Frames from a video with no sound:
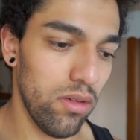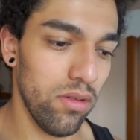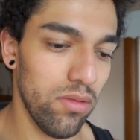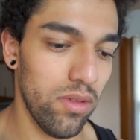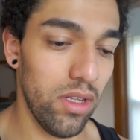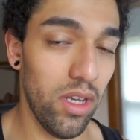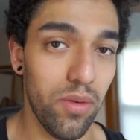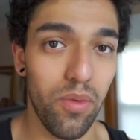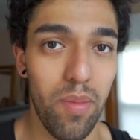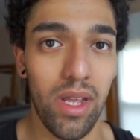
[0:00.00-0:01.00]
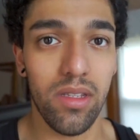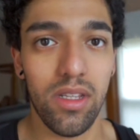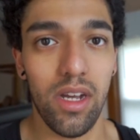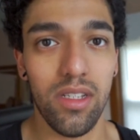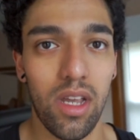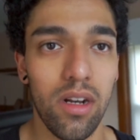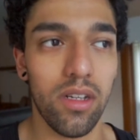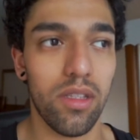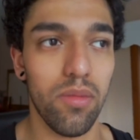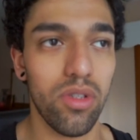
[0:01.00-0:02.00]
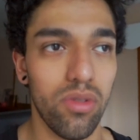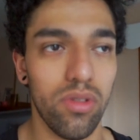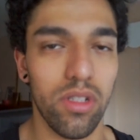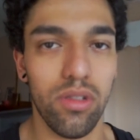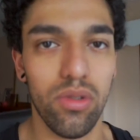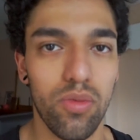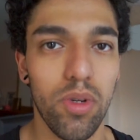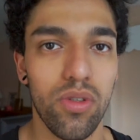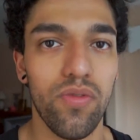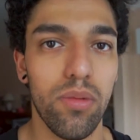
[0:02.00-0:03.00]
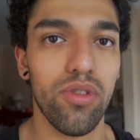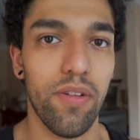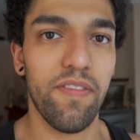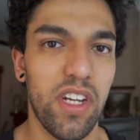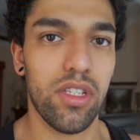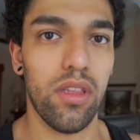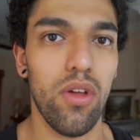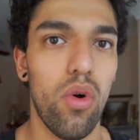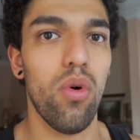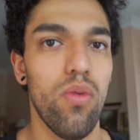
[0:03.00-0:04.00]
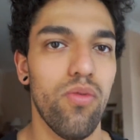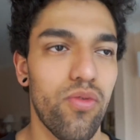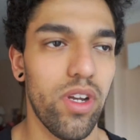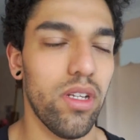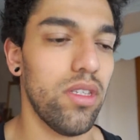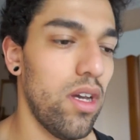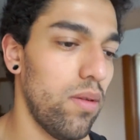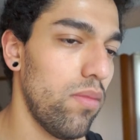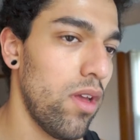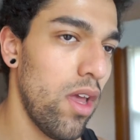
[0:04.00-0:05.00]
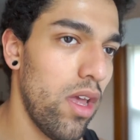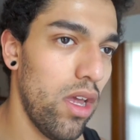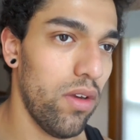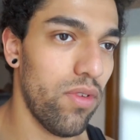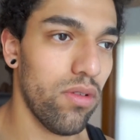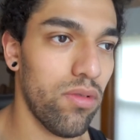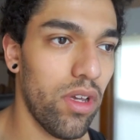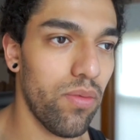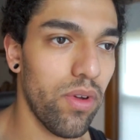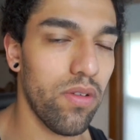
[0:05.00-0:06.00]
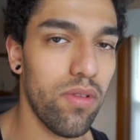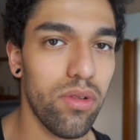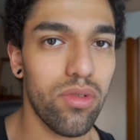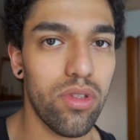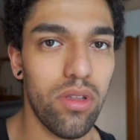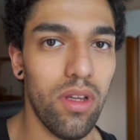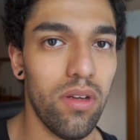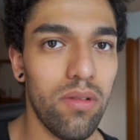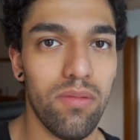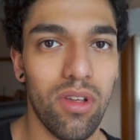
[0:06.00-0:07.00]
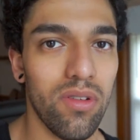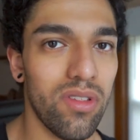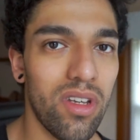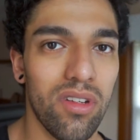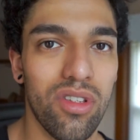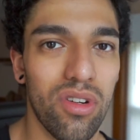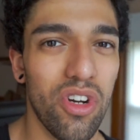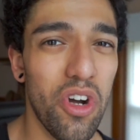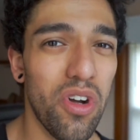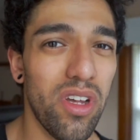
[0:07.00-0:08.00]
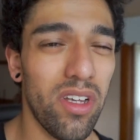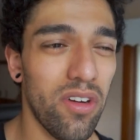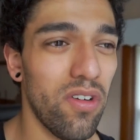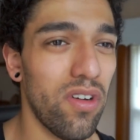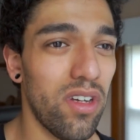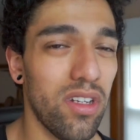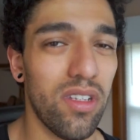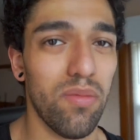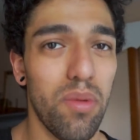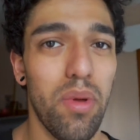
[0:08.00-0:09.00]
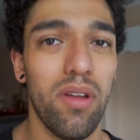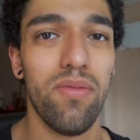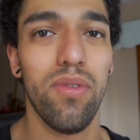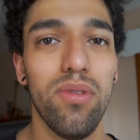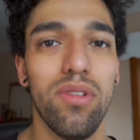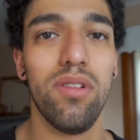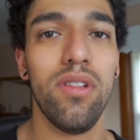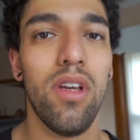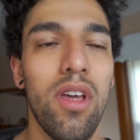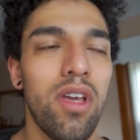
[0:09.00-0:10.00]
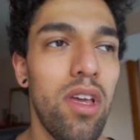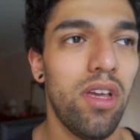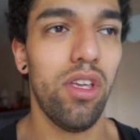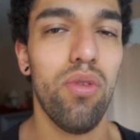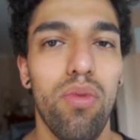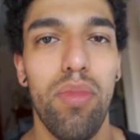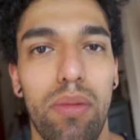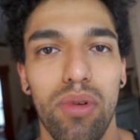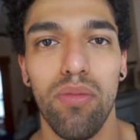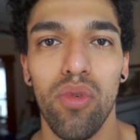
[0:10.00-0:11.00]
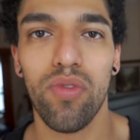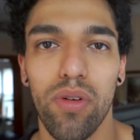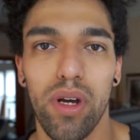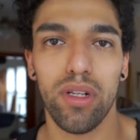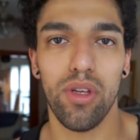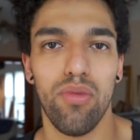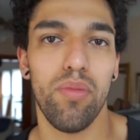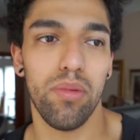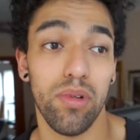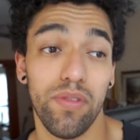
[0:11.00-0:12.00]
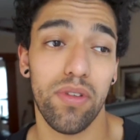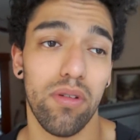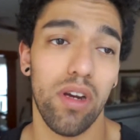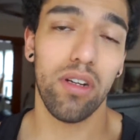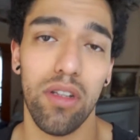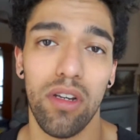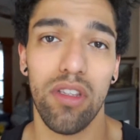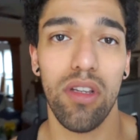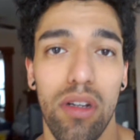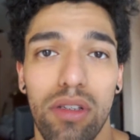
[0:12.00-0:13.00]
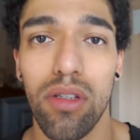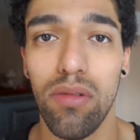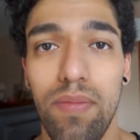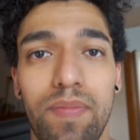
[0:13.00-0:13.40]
know, it remains tight. It's kind of like the muscle, those muscle fibers are flexing the whole freaking time. And if you don't get rid of those, then you know, it's gonna start hurting and hurting, and it's gonna be painful, and you won't be able to move correctly, you won't be able to lift correctly, and it sucks. So